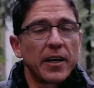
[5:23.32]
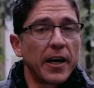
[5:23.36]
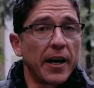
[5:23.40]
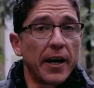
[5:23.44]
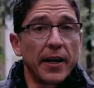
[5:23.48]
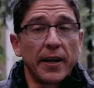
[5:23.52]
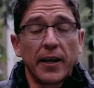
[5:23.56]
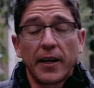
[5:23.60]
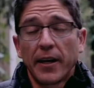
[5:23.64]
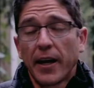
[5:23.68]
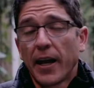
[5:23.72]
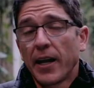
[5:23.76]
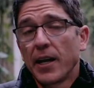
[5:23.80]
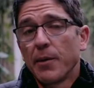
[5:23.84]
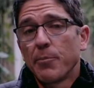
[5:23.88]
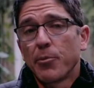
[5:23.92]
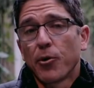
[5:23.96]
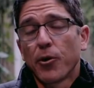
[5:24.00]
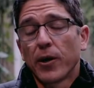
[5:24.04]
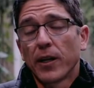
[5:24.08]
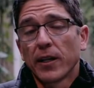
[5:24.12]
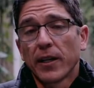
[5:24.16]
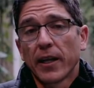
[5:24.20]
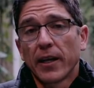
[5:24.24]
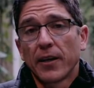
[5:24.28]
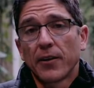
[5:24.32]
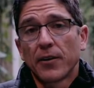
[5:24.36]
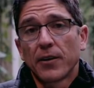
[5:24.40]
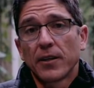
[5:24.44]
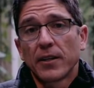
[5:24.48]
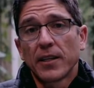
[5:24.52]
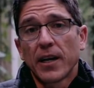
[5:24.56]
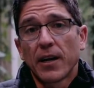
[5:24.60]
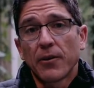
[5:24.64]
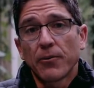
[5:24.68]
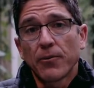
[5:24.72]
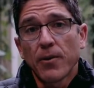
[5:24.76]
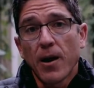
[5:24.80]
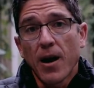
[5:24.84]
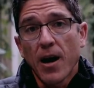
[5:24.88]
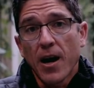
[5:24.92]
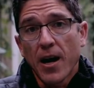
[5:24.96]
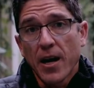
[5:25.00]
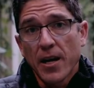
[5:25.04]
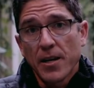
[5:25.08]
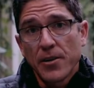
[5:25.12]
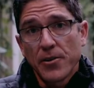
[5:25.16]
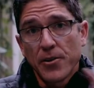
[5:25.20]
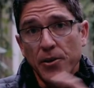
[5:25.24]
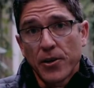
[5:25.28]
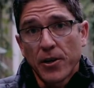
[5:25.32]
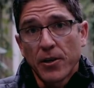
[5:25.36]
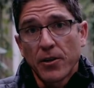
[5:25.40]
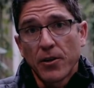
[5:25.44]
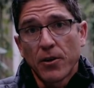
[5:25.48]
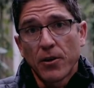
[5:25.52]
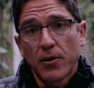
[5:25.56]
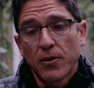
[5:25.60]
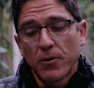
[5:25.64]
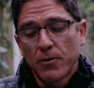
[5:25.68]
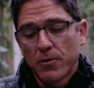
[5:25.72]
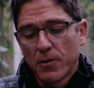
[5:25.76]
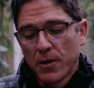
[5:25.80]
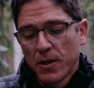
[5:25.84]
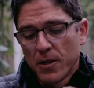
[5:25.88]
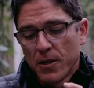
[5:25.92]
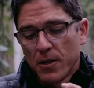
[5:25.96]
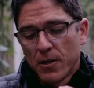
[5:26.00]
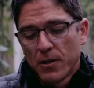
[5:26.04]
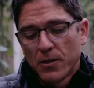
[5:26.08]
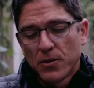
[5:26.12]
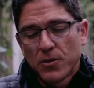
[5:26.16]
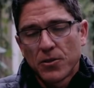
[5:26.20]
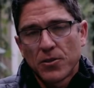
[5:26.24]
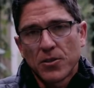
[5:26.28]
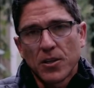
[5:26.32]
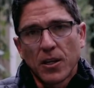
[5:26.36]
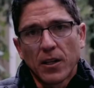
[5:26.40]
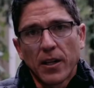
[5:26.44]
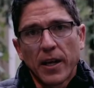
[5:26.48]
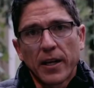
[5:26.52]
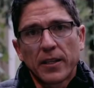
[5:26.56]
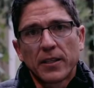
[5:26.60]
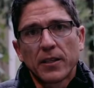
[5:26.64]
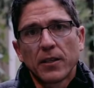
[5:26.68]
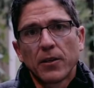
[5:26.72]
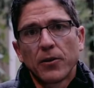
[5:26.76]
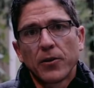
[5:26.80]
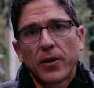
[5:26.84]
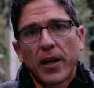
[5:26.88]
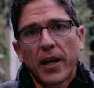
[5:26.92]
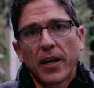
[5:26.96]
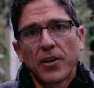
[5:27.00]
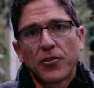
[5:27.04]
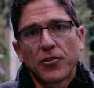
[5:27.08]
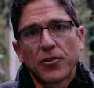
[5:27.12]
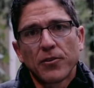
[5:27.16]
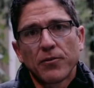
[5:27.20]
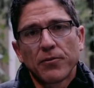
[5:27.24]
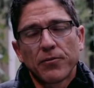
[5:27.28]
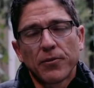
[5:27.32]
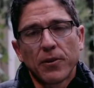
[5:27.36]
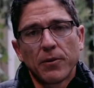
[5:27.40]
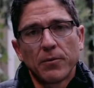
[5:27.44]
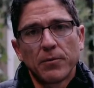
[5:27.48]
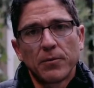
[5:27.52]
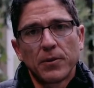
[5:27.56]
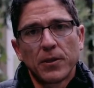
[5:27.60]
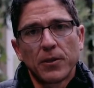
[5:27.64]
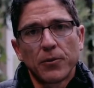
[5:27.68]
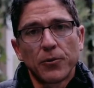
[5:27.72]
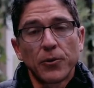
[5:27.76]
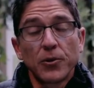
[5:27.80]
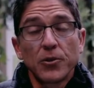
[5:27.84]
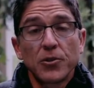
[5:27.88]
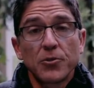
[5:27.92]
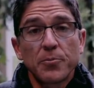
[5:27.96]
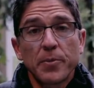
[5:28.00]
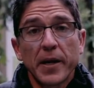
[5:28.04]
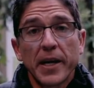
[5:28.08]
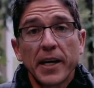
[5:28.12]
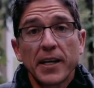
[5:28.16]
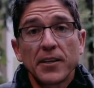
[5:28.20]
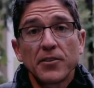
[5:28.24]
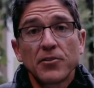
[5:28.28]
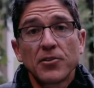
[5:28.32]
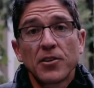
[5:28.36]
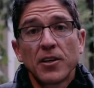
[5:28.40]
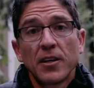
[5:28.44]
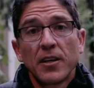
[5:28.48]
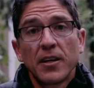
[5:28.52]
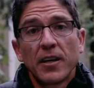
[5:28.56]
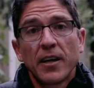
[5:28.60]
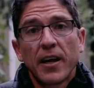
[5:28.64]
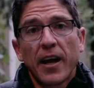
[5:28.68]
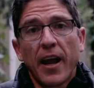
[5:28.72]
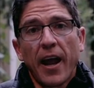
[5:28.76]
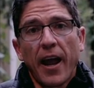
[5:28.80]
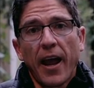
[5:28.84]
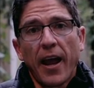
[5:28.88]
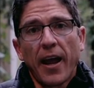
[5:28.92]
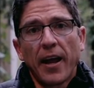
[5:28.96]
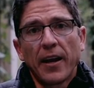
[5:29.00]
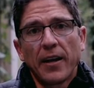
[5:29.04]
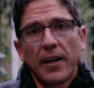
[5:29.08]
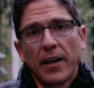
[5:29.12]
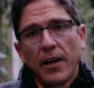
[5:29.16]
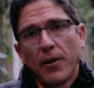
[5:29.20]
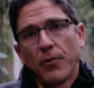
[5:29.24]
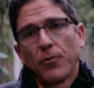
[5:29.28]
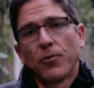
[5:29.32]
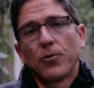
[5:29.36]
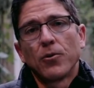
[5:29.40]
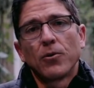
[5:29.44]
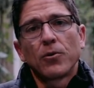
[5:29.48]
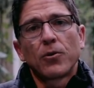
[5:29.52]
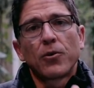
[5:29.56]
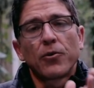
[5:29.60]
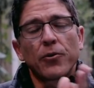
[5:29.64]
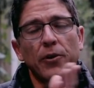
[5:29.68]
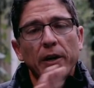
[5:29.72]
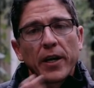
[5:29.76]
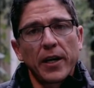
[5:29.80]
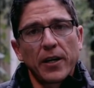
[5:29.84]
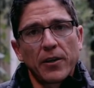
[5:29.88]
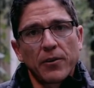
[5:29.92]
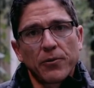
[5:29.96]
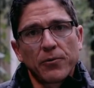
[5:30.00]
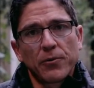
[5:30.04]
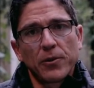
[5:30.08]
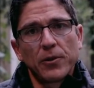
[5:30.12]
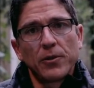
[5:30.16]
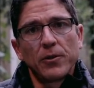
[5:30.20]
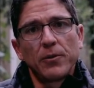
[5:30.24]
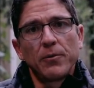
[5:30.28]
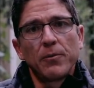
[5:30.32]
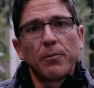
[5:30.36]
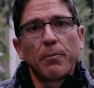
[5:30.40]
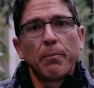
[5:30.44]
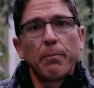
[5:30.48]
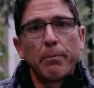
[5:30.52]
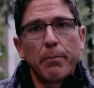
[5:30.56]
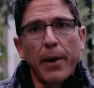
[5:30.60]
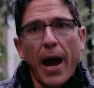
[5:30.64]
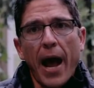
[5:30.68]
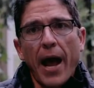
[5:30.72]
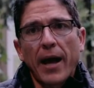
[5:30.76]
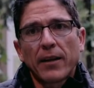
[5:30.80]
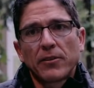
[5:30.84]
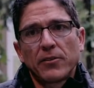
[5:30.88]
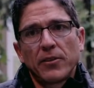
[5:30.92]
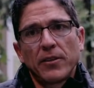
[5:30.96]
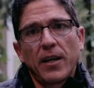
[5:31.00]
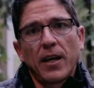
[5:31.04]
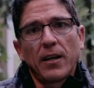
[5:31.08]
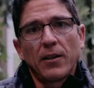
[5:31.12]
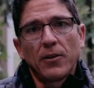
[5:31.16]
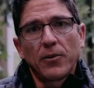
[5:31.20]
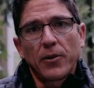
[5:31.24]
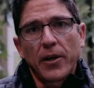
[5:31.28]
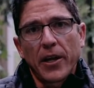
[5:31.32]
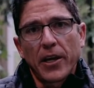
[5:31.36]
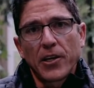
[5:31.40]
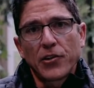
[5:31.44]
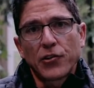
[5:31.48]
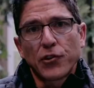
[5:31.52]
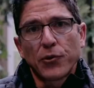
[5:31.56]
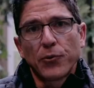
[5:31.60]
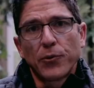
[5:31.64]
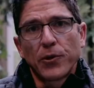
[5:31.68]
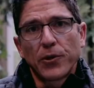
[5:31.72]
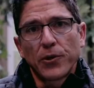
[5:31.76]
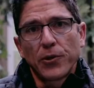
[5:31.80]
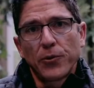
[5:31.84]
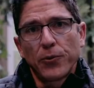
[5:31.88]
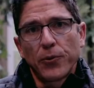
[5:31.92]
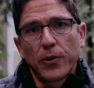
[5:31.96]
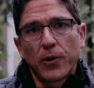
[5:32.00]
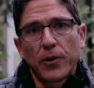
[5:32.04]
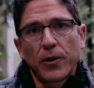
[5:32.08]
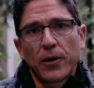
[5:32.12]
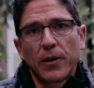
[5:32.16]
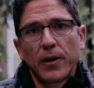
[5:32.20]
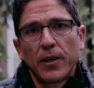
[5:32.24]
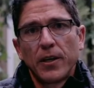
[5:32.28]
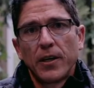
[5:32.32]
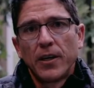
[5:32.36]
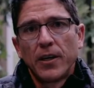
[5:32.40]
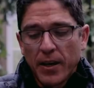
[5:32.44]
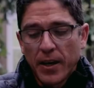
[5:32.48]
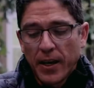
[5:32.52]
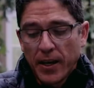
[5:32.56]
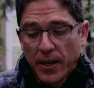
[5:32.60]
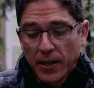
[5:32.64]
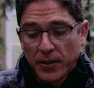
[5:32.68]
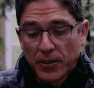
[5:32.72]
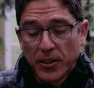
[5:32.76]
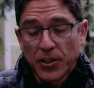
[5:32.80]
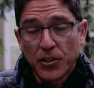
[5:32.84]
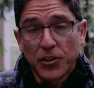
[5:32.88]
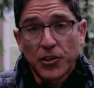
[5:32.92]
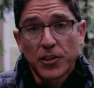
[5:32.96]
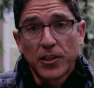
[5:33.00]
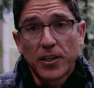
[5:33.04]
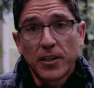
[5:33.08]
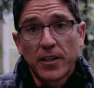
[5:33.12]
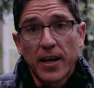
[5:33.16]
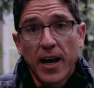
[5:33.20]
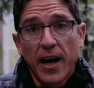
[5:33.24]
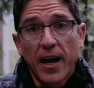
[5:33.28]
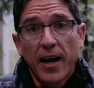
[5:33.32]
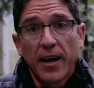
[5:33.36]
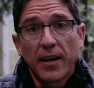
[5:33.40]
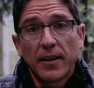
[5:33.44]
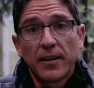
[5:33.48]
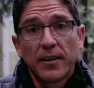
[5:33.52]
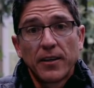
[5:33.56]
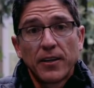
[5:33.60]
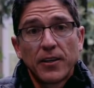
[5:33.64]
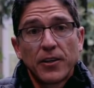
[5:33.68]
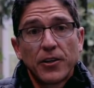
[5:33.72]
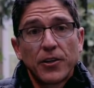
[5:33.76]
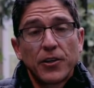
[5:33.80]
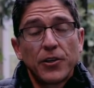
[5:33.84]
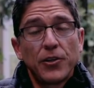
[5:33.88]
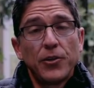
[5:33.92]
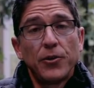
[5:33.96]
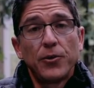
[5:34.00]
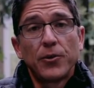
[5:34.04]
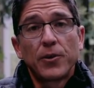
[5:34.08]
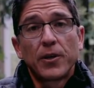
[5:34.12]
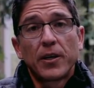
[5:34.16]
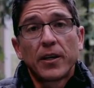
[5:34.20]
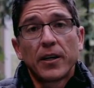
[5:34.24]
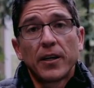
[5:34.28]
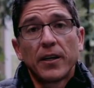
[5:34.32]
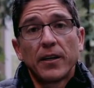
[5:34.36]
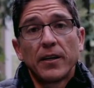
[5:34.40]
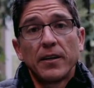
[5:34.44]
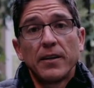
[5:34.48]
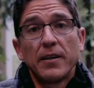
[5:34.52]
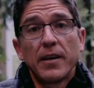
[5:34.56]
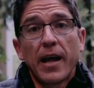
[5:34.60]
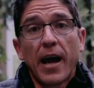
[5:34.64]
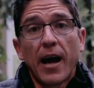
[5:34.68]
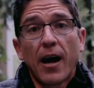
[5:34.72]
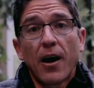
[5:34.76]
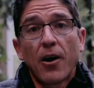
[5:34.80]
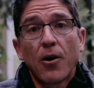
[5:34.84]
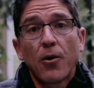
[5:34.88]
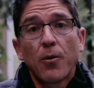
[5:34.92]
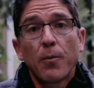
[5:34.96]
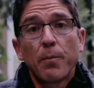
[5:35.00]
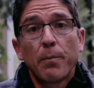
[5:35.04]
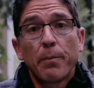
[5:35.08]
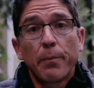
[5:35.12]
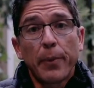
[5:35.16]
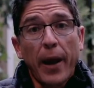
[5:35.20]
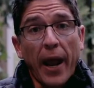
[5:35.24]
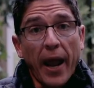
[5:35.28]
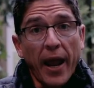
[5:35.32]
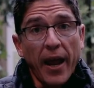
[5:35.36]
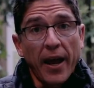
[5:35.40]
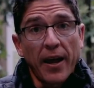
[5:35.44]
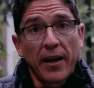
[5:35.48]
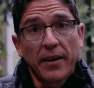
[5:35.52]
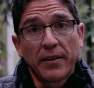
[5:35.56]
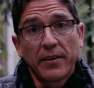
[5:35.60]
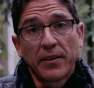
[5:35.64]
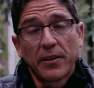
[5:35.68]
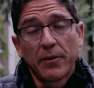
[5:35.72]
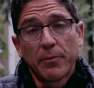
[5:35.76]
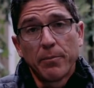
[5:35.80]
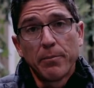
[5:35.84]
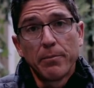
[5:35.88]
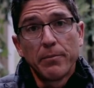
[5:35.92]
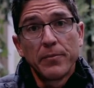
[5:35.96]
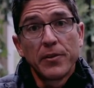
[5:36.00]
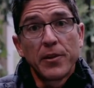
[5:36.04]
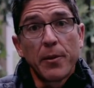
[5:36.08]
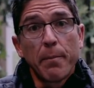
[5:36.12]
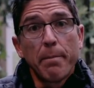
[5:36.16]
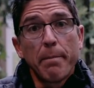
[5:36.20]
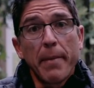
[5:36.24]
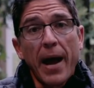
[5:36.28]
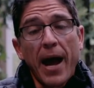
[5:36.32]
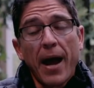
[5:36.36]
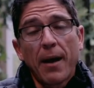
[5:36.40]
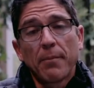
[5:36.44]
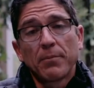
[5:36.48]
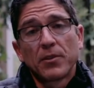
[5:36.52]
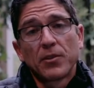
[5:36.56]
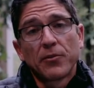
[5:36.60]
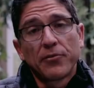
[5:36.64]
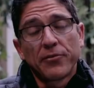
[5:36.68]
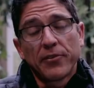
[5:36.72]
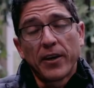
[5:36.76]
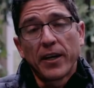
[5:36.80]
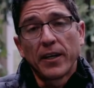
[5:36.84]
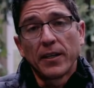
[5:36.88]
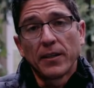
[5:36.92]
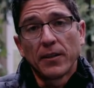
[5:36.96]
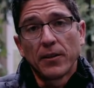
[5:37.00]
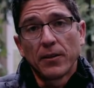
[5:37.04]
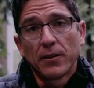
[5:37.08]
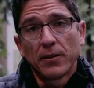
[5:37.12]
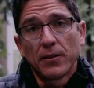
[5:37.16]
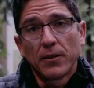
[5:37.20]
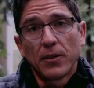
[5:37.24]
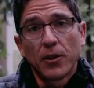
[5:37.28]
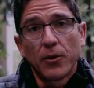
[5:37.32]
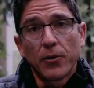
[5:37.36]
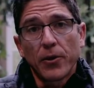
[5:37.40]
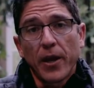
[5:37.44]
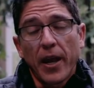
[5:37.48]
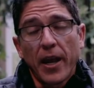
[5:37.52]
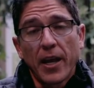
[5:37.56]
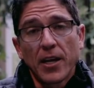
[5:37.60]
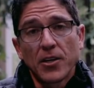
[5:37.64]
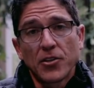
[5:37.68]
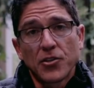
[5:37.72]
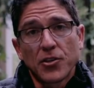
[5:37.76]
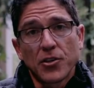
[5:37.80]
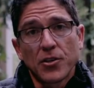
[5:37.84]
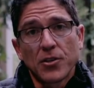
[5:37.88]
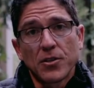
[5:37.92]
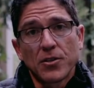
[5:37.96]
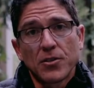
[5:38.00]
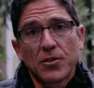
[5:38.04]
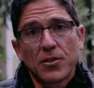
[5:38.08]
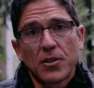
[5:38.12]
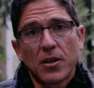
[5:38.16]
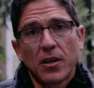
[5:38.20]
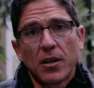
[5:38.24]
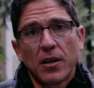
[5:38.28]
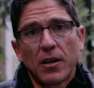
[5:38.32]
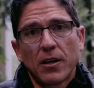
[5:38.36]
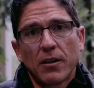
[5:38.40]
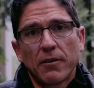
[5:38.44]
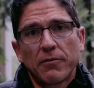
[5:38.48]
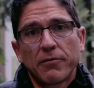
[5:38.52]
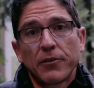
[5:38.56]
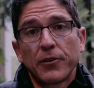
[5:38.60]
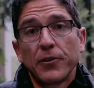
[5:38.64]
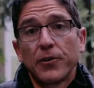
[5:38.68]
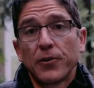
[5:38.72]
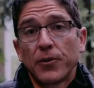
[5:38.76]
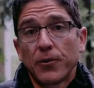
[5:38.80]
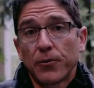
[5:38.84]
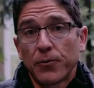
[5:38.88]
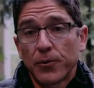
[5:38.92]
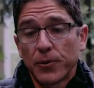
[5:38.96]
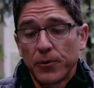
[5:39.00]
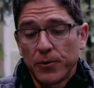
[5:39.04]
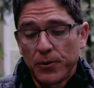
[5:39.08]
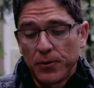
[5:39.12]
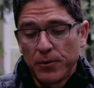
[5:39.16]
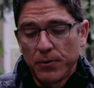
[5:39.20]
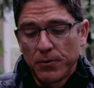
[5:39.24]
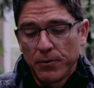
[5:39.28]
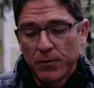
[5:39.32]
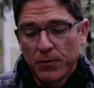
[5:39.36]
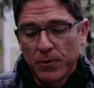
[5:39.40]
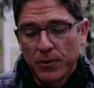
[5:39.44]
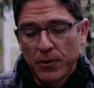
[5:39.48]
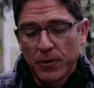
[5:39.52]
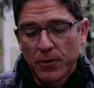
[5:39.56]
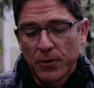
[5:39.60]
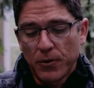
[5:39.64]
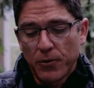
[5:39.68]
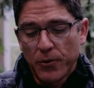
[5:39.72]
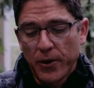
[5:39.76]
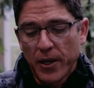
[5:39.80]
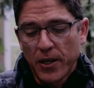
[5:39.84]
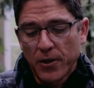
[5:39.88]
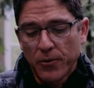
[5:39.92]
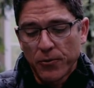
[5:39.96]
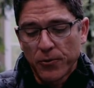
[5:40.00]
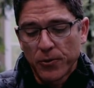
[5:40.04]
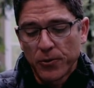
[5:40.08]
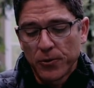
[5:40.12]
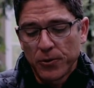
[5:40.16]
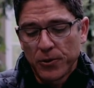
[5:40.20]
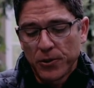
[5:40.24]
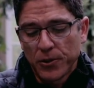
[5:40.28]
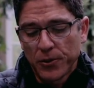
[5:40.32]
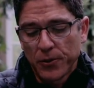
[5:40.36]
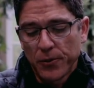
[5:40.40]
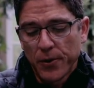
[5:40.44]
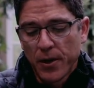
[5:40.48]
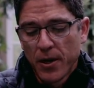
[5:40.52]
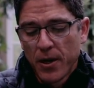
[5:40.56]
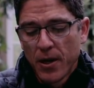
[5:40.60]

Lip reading: and at any point later in that ride, you can go select a location from the routes page, and it will create a route back to that location where you were. In addition to that, you can now pan the map to find locations for you to create a route to.